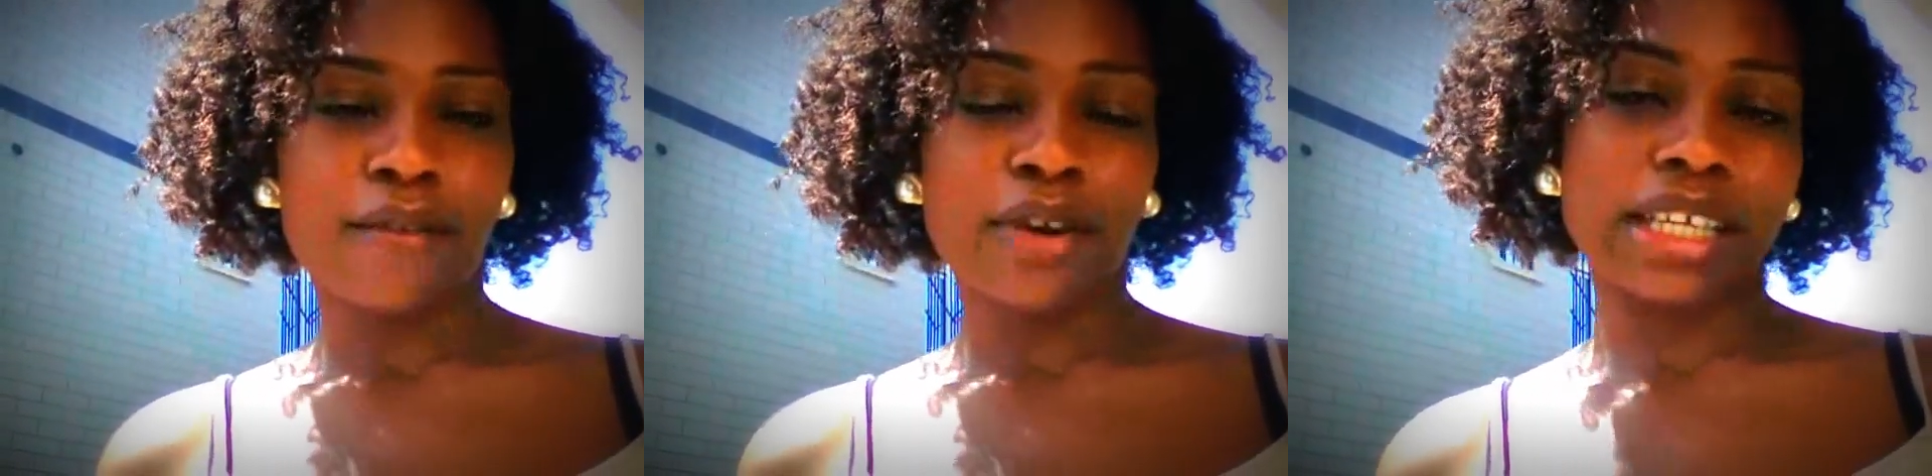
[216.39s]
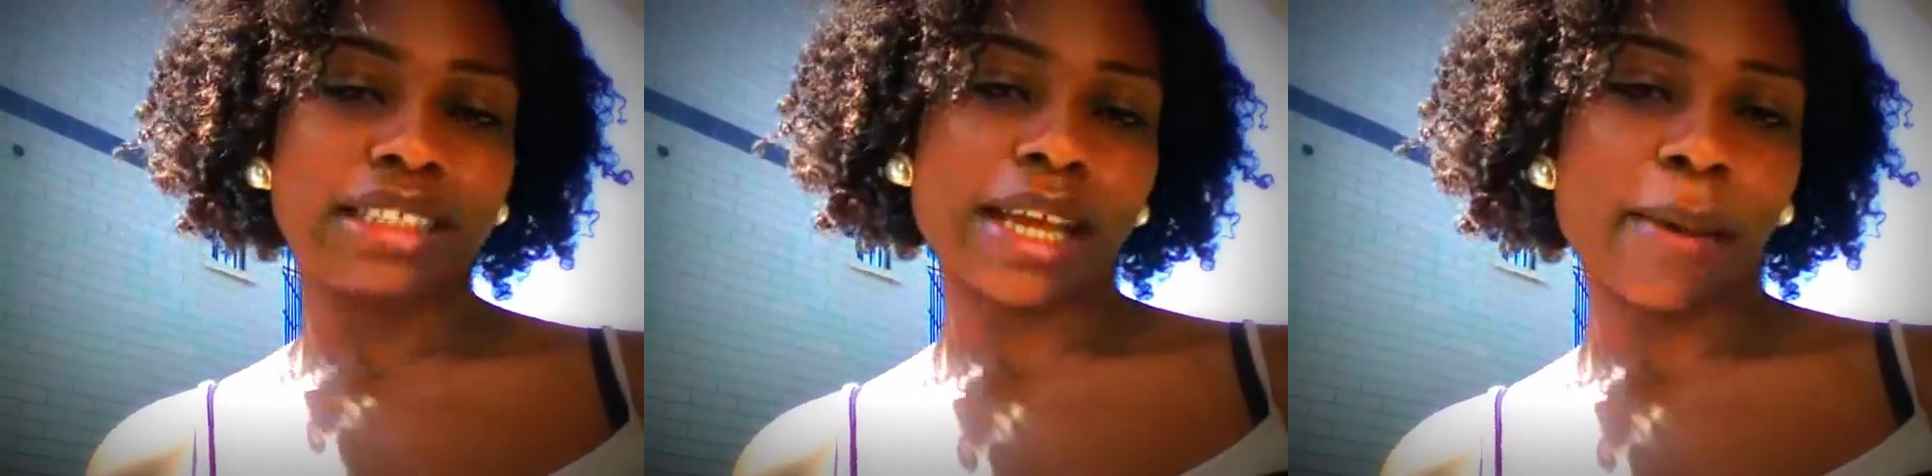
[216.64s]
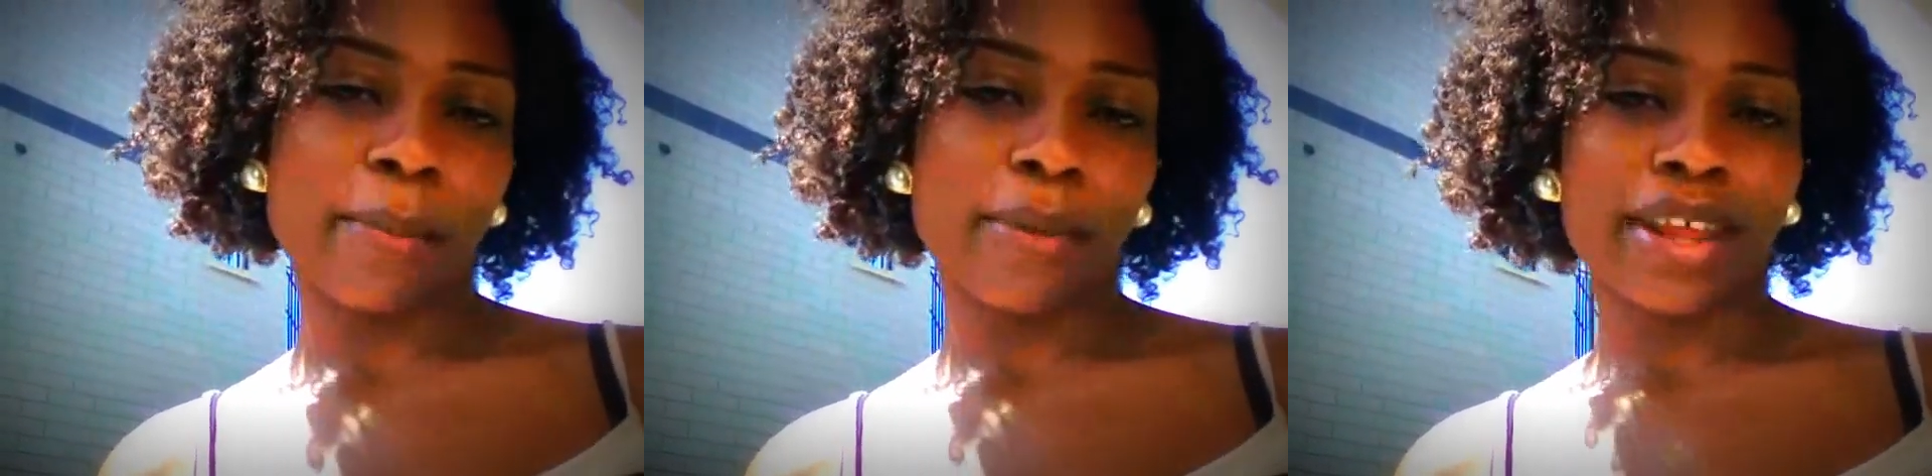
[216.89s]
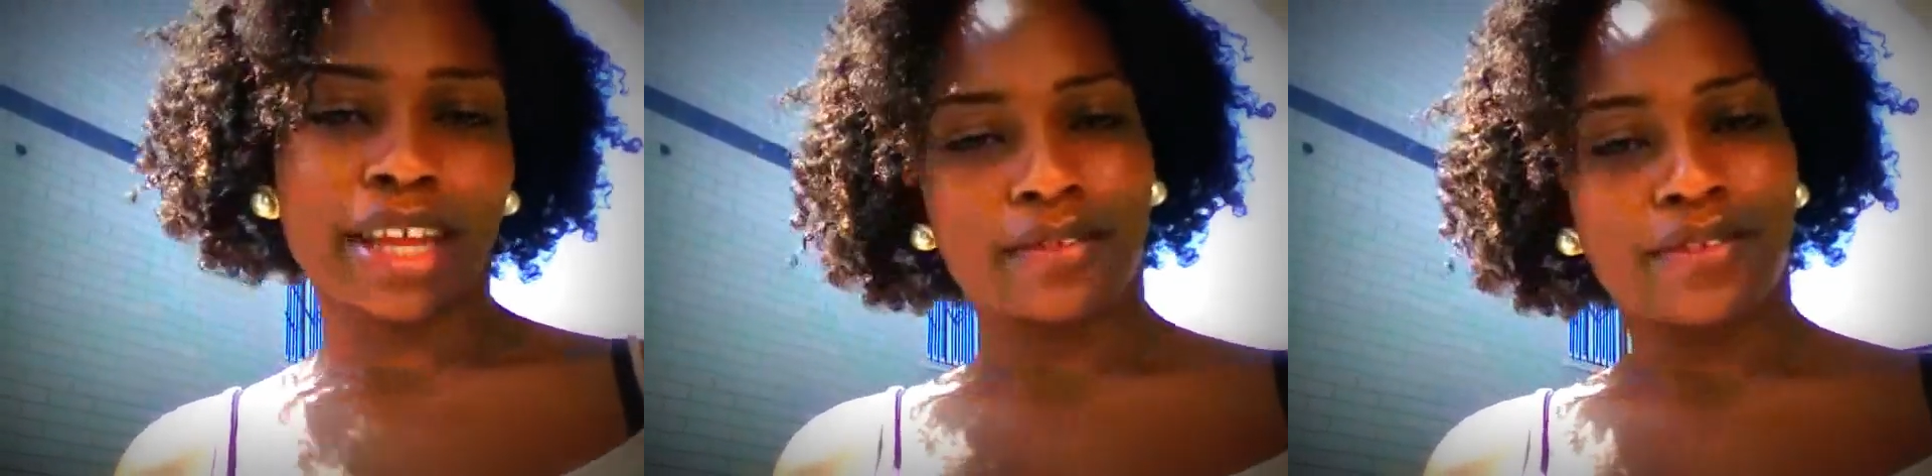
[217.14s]
For
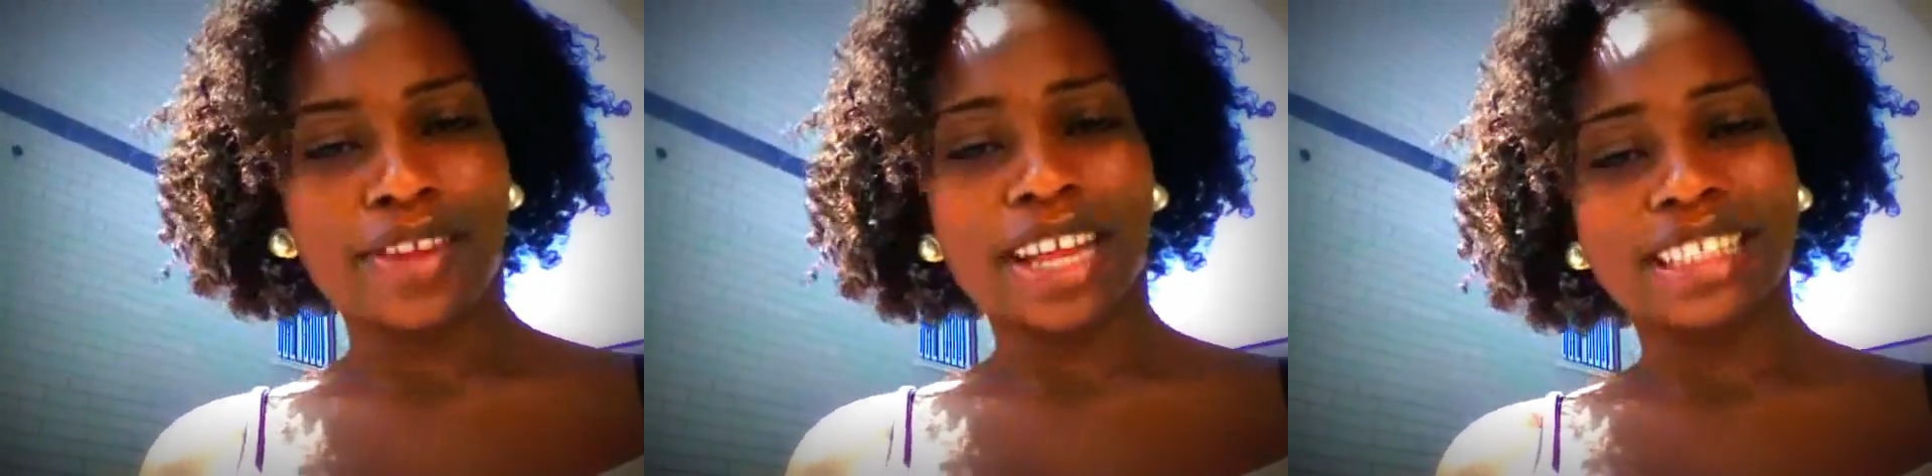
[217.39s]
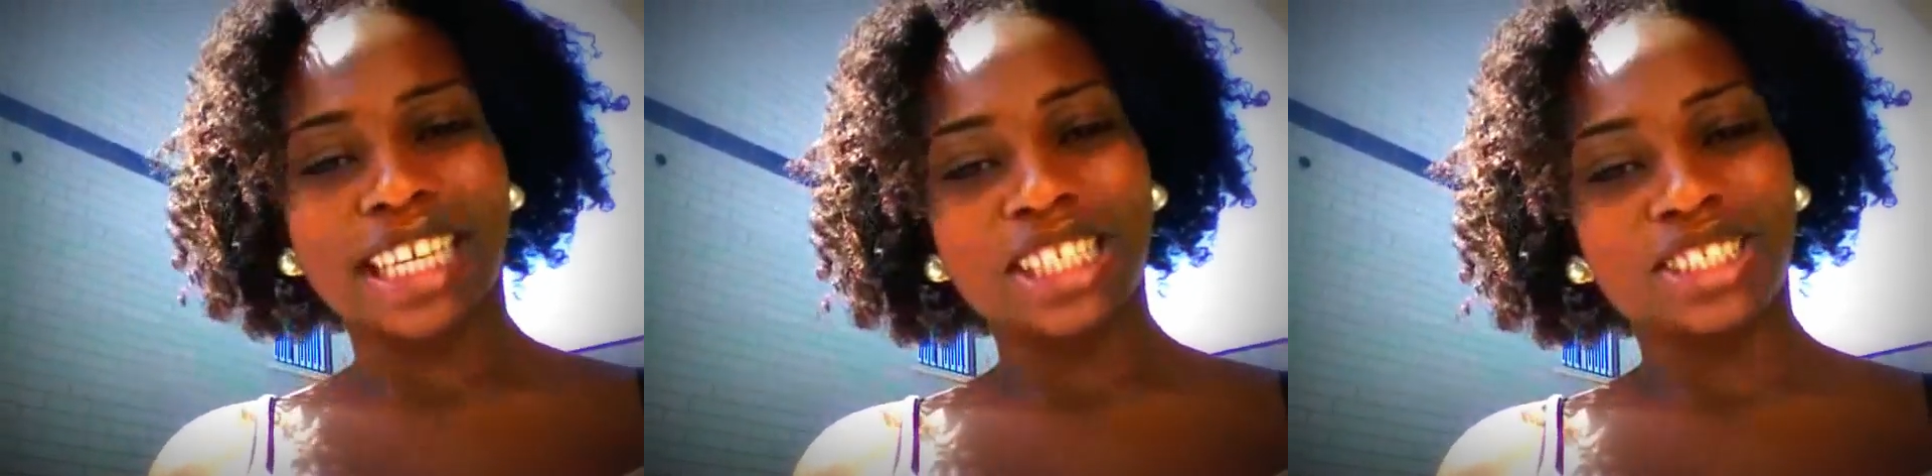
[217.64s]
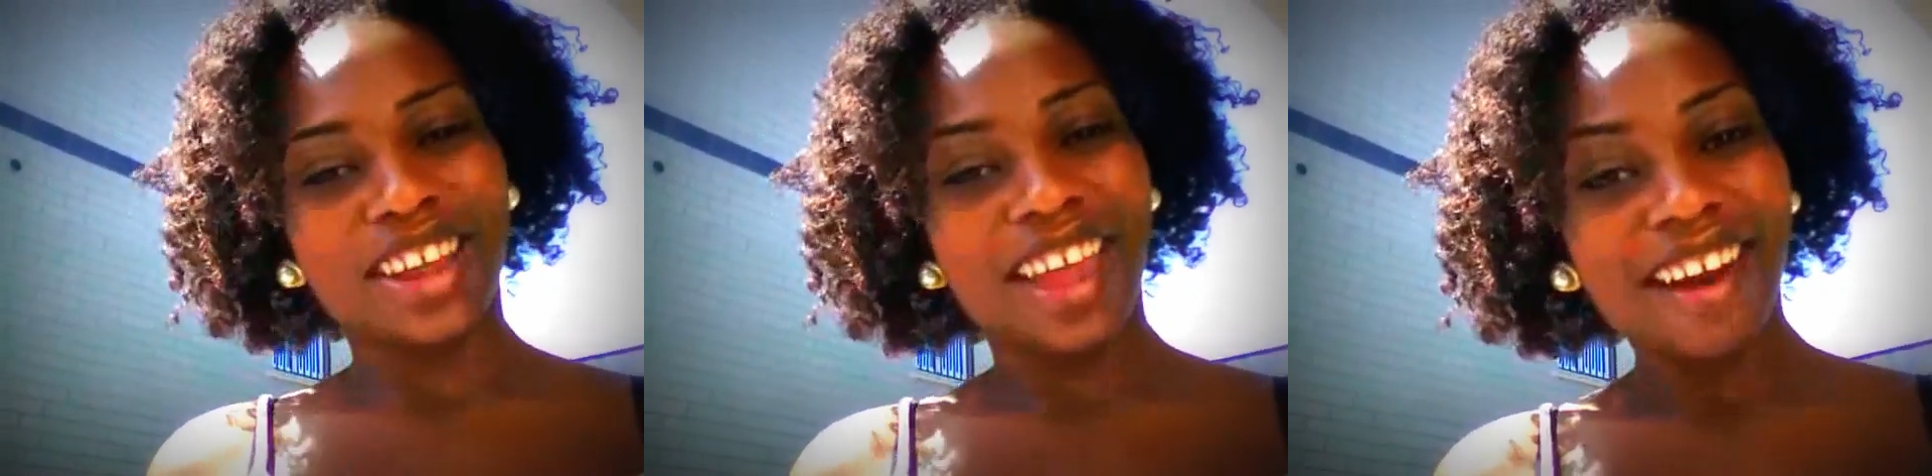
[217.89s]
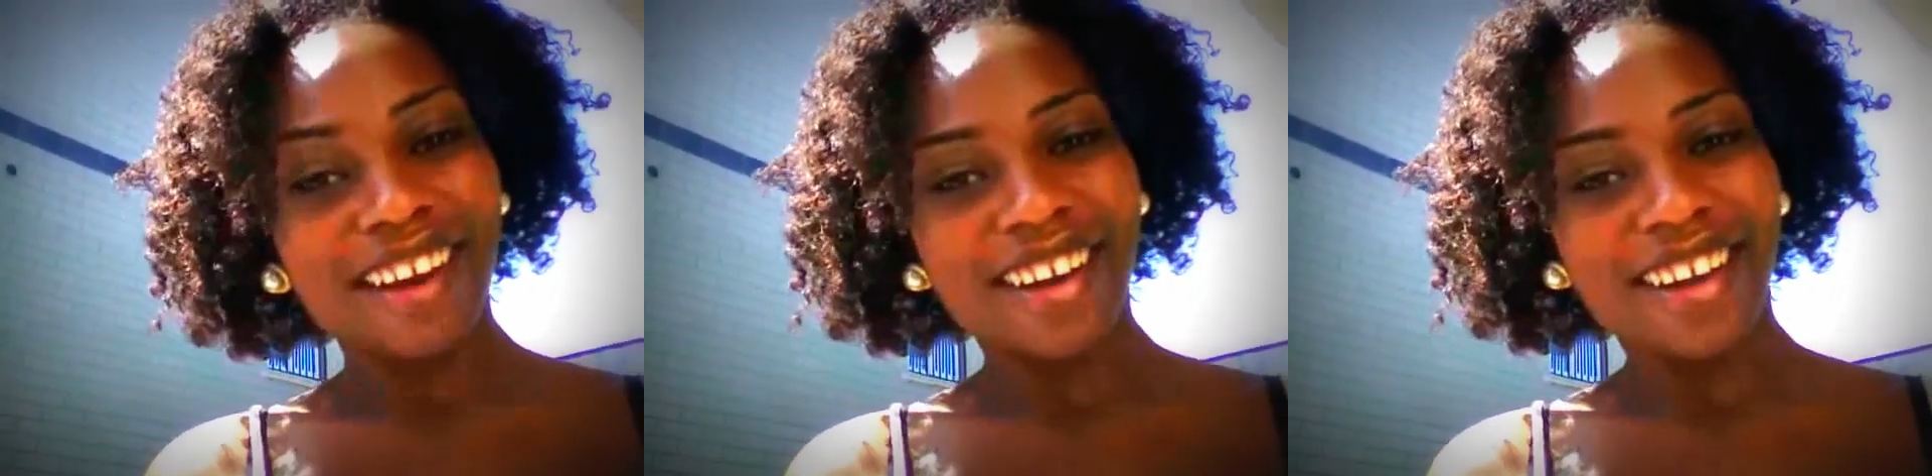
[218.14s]
example, like if you like to get your
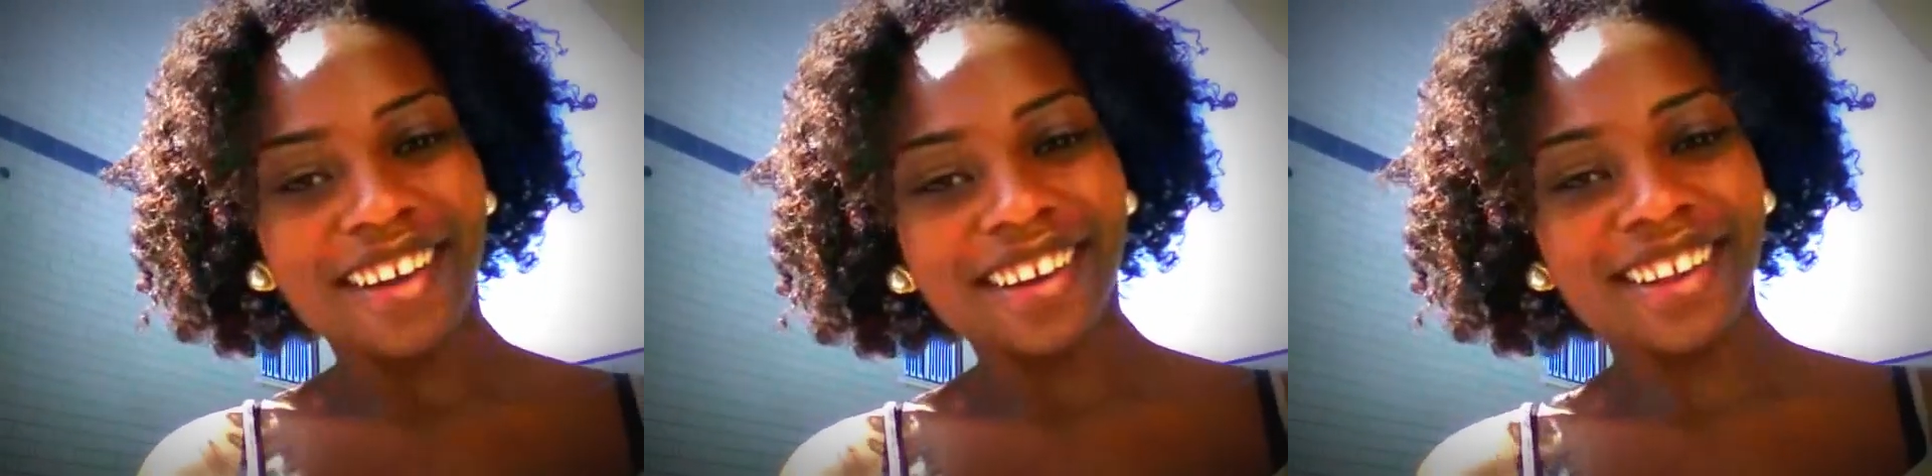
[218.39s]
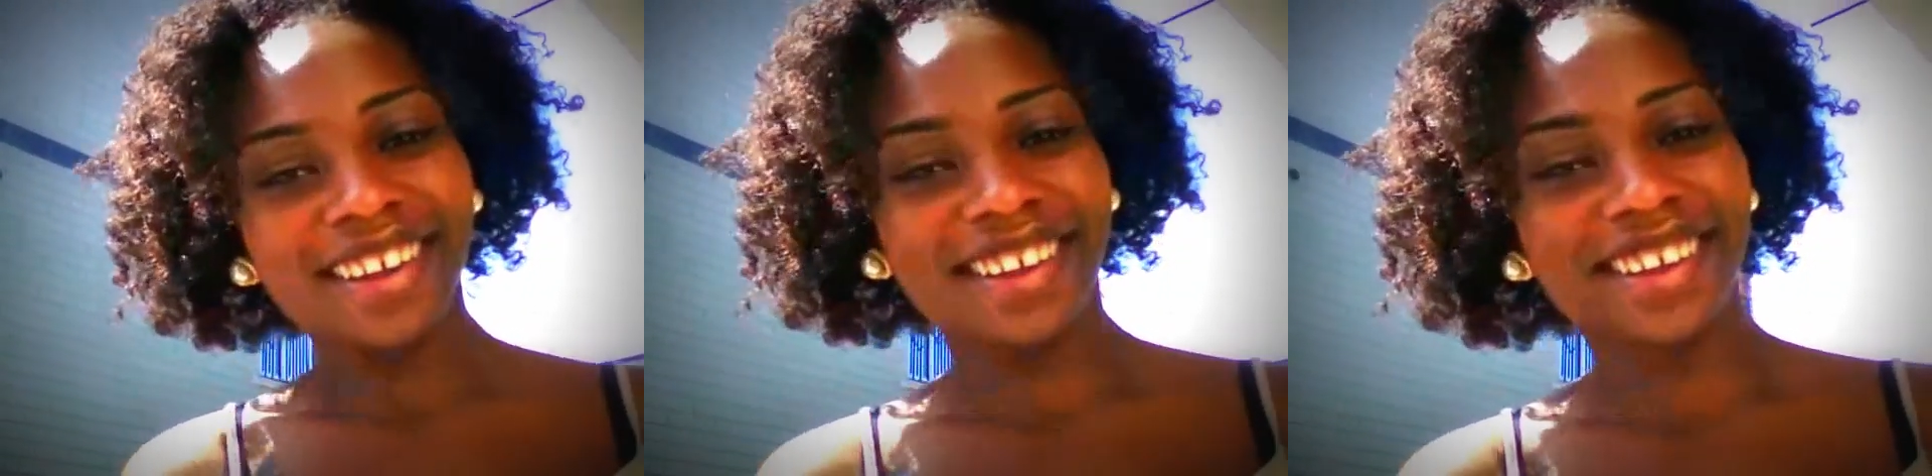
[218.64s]
hair done,